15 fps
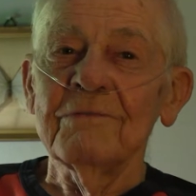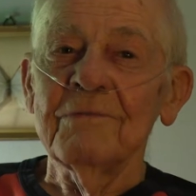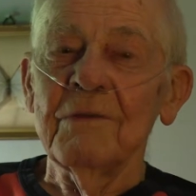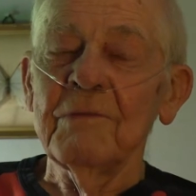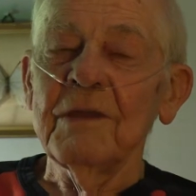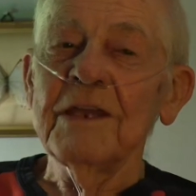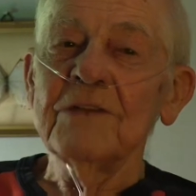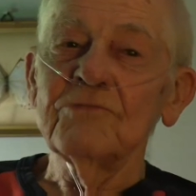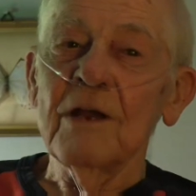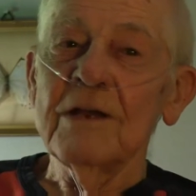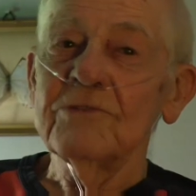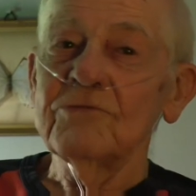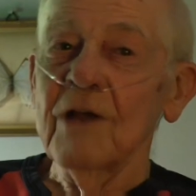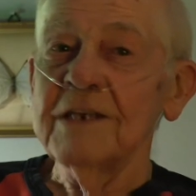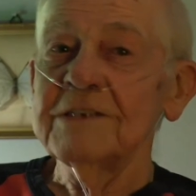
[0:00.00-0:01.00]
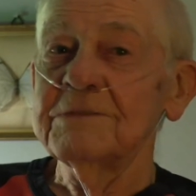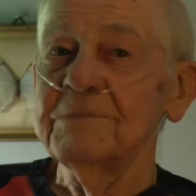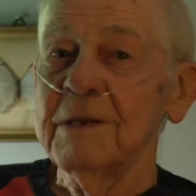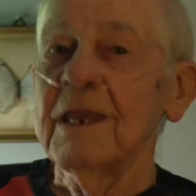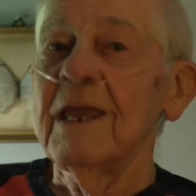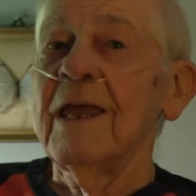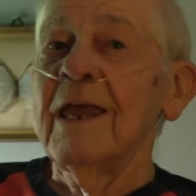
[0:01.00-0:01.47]
remember he tried to entice
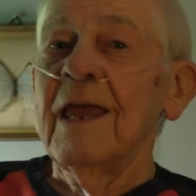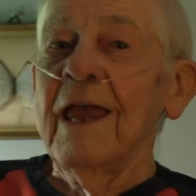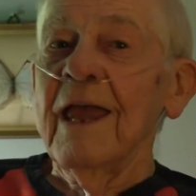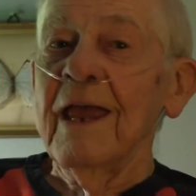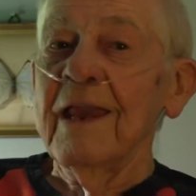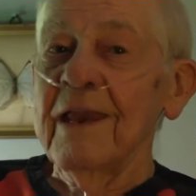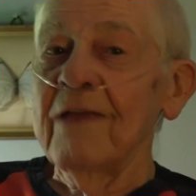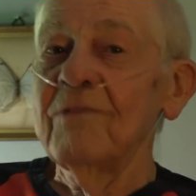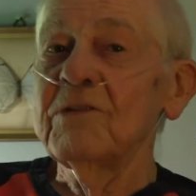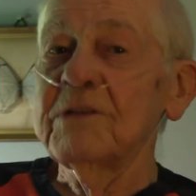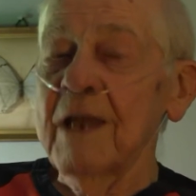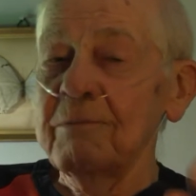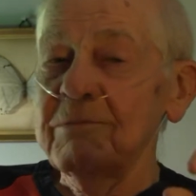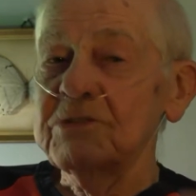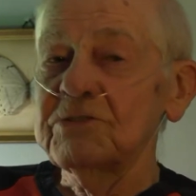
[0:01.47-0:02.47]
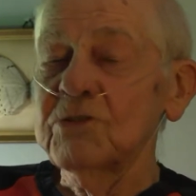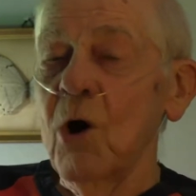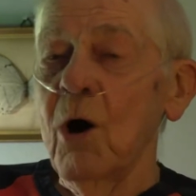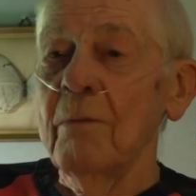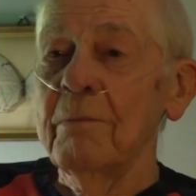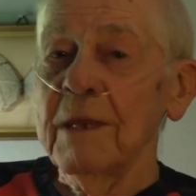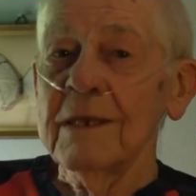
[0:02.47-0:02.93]
me. And every time he
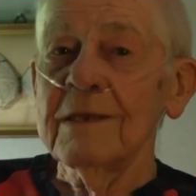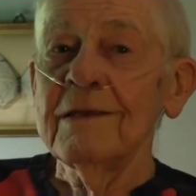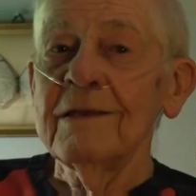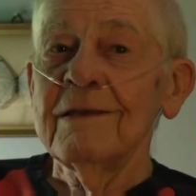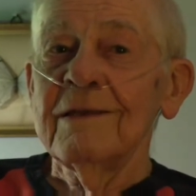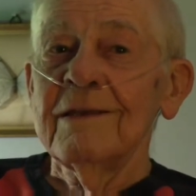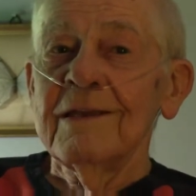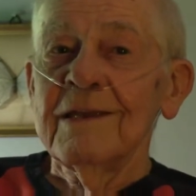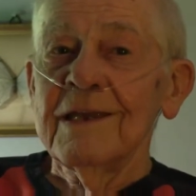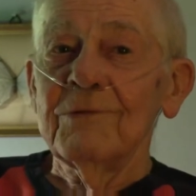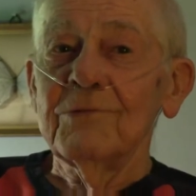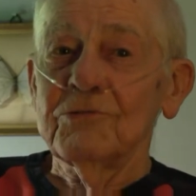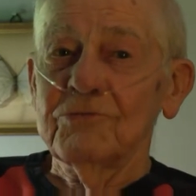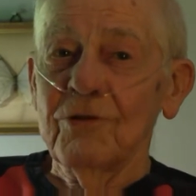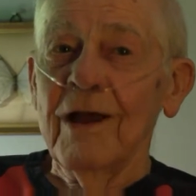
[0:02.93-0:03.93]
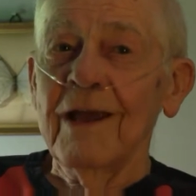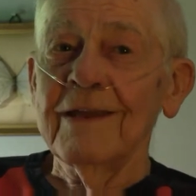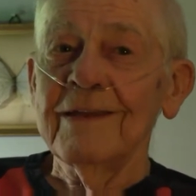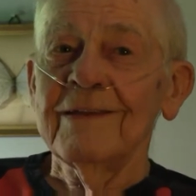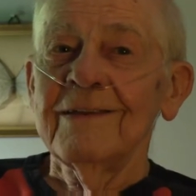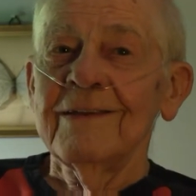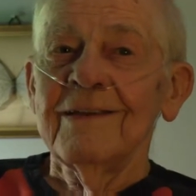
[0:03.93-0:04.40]
saw me, he would try.